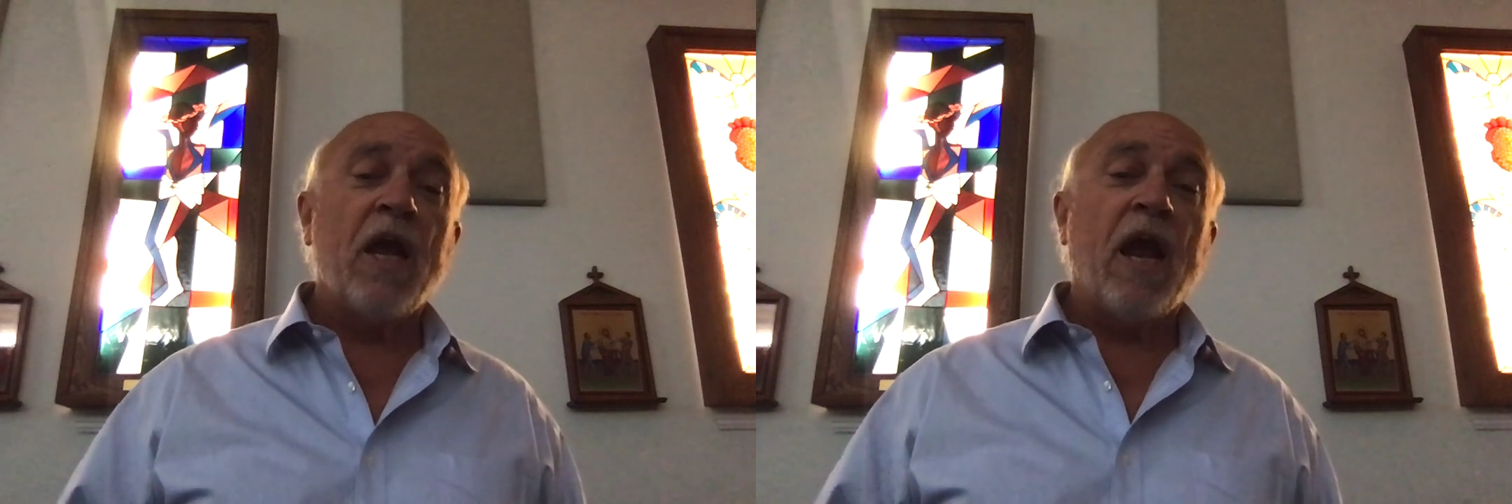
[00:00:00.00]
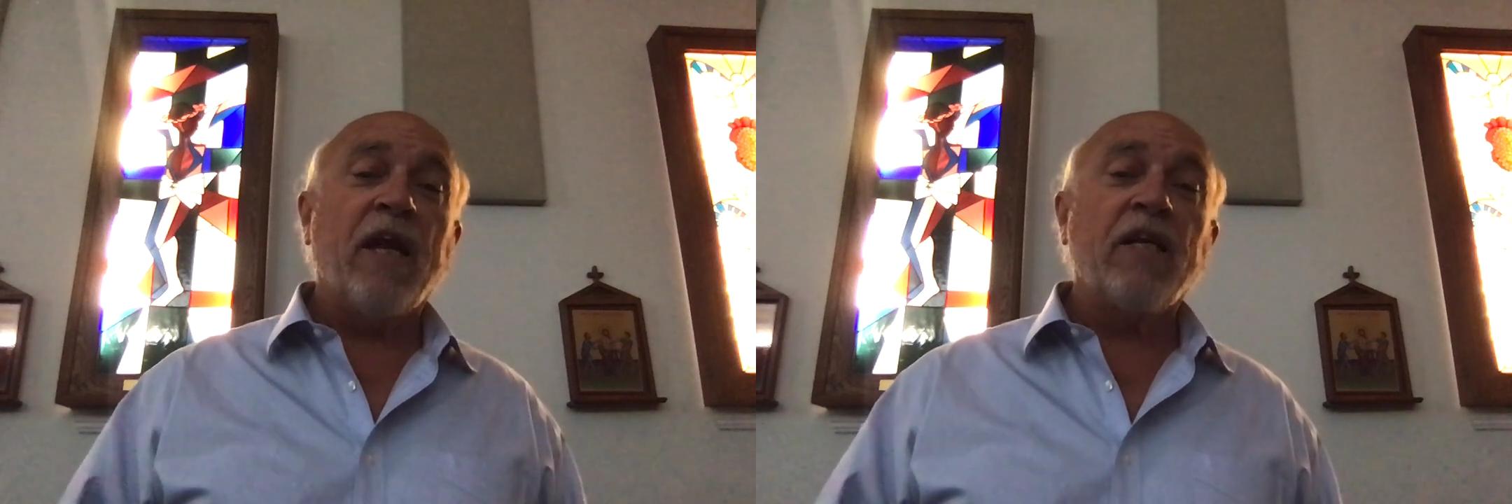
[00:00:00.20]

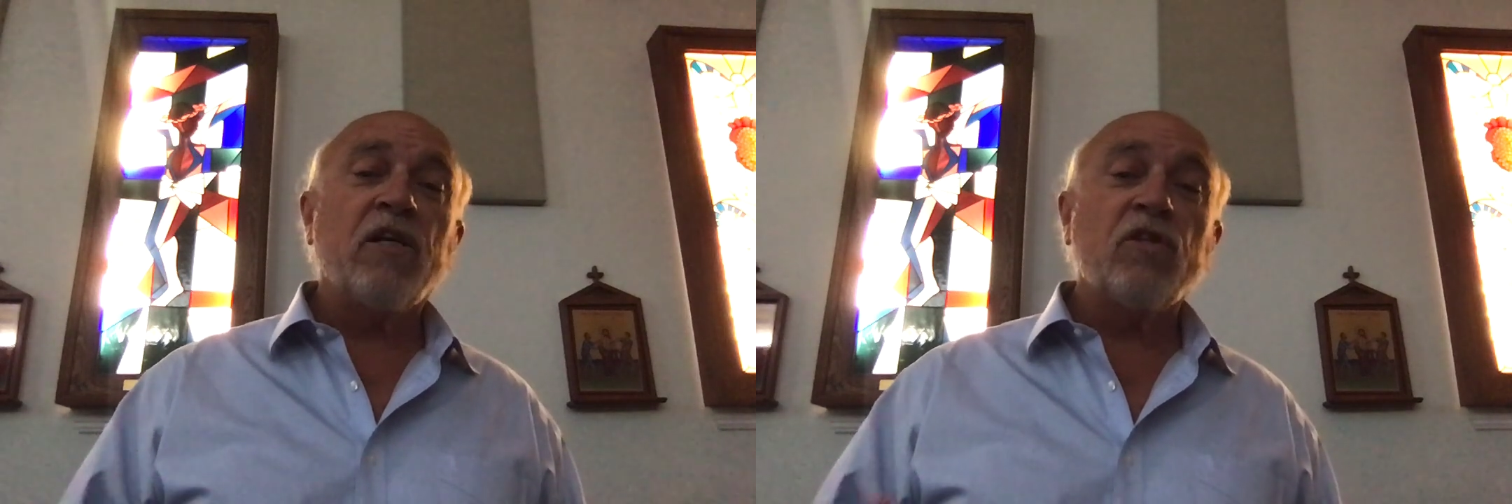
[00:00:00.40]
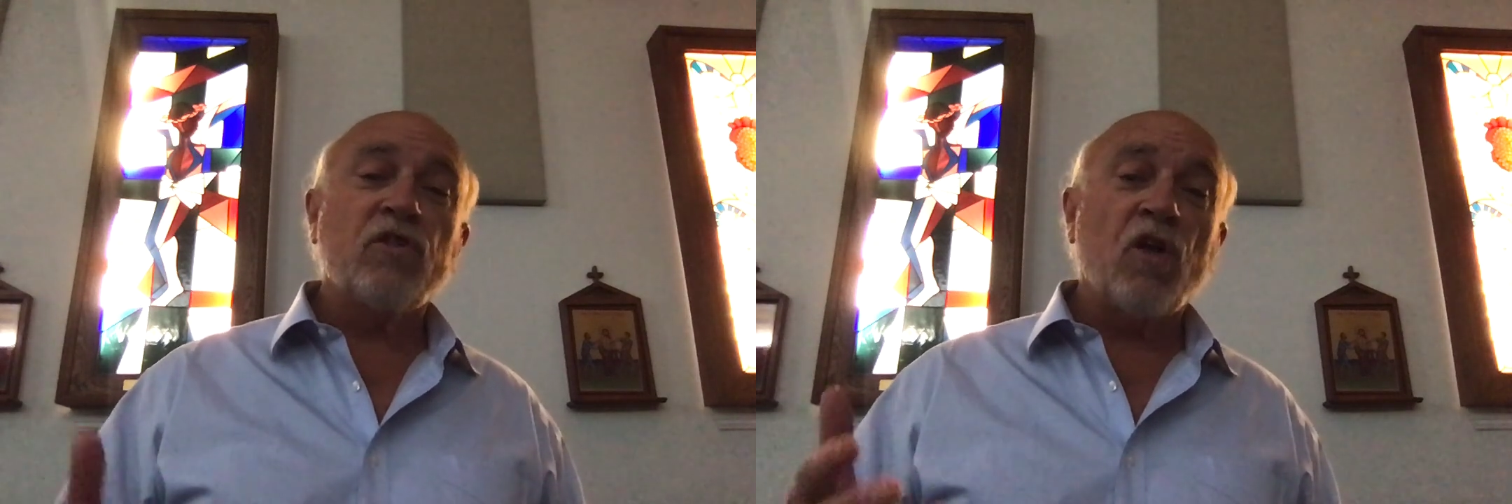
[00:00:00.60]
and he
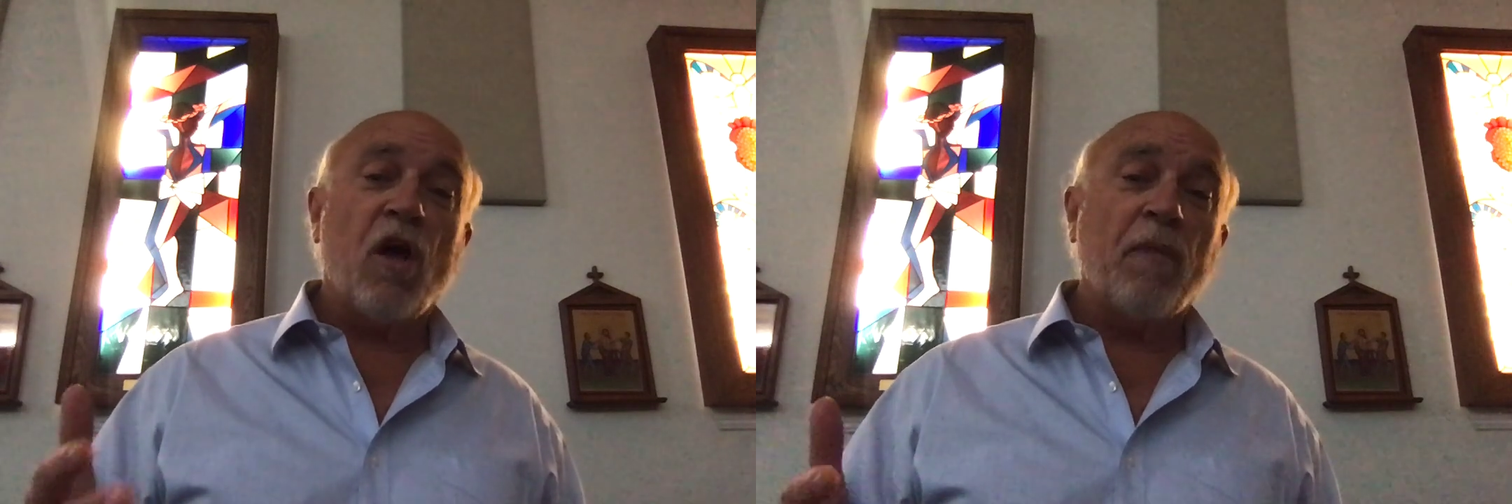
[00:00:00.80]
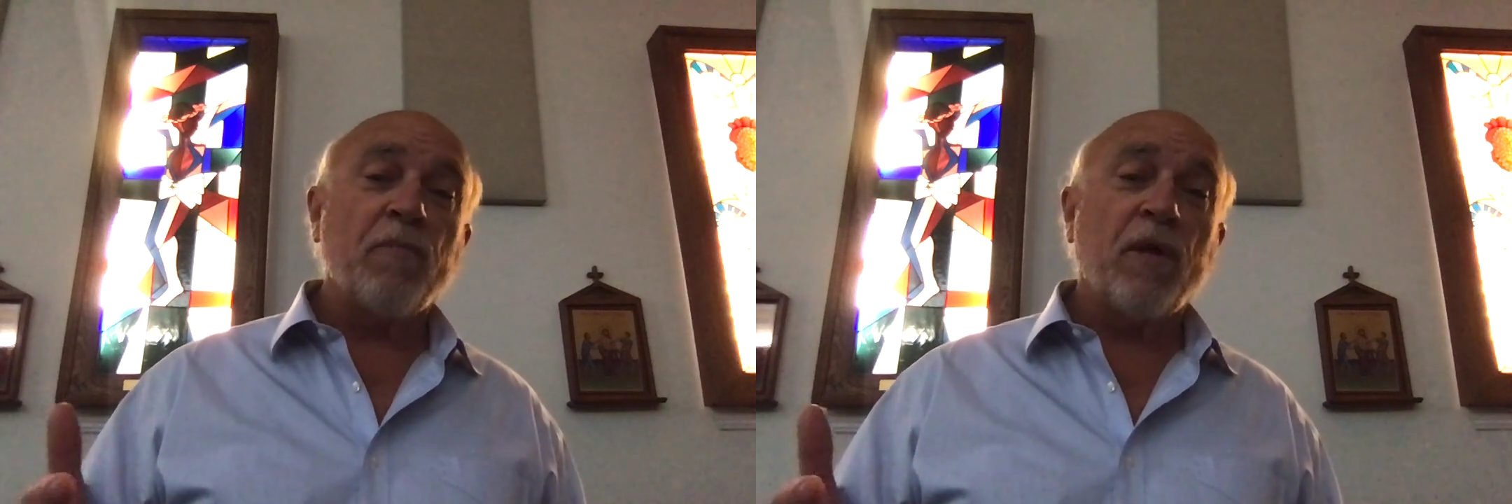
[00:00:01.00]

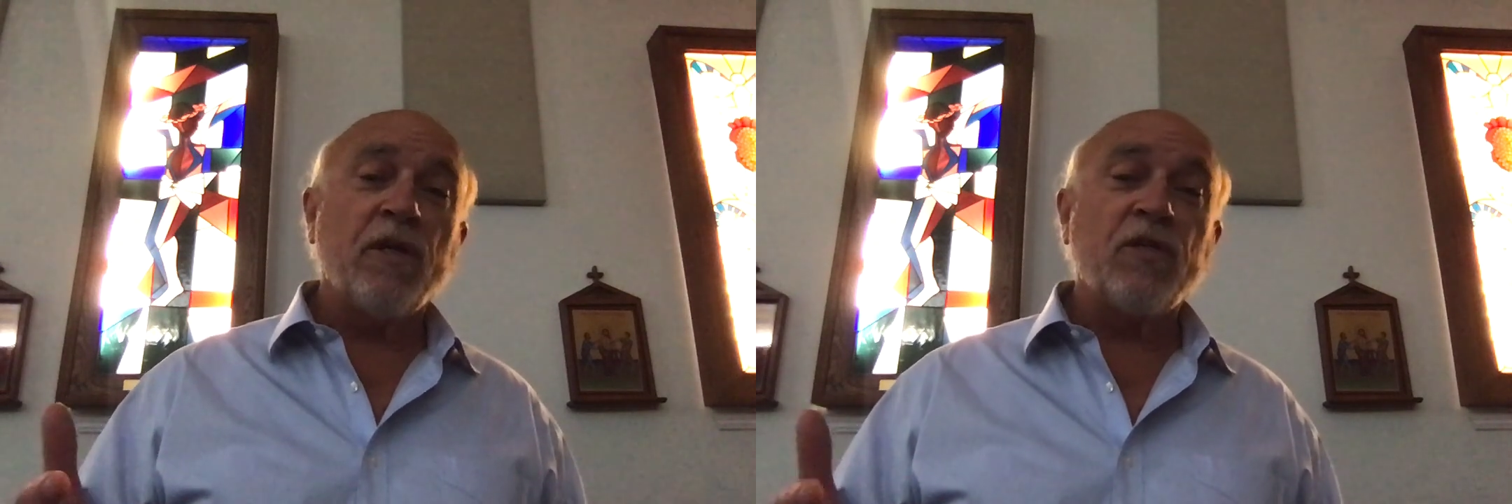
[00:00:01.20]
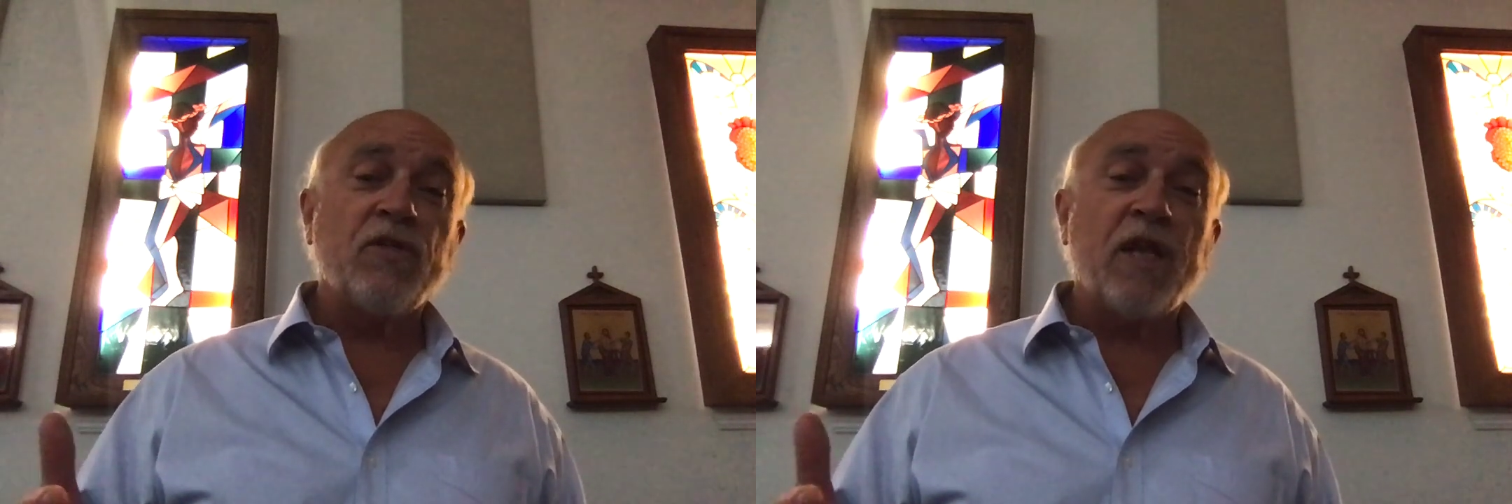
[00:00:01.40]

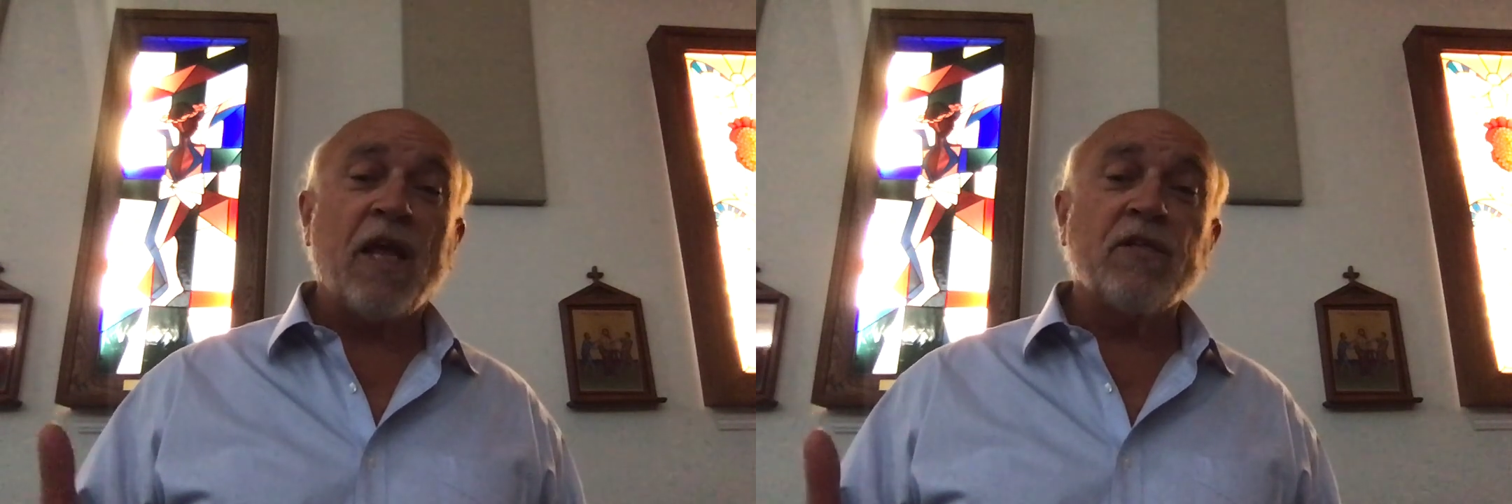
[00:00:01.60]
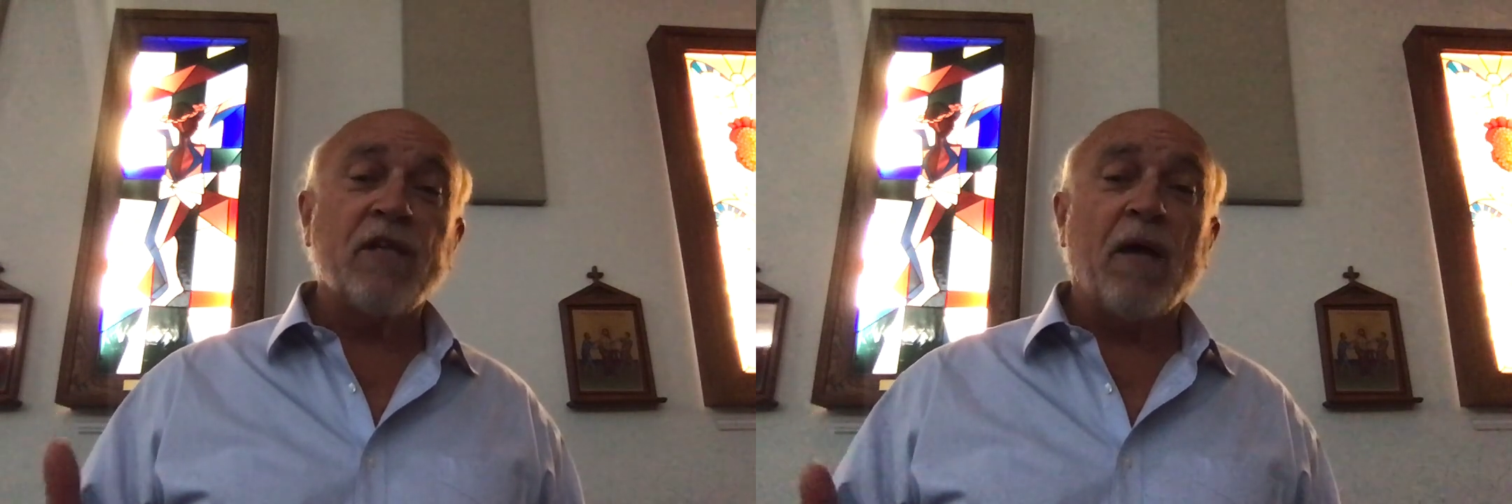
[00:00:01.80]

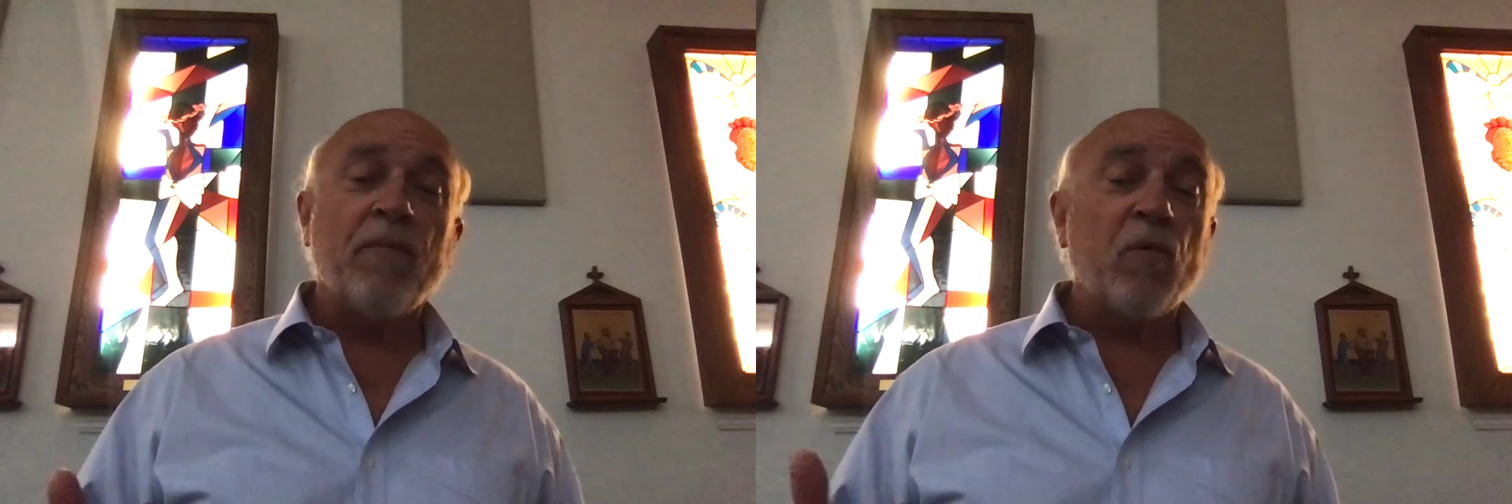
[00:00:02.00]
stands up,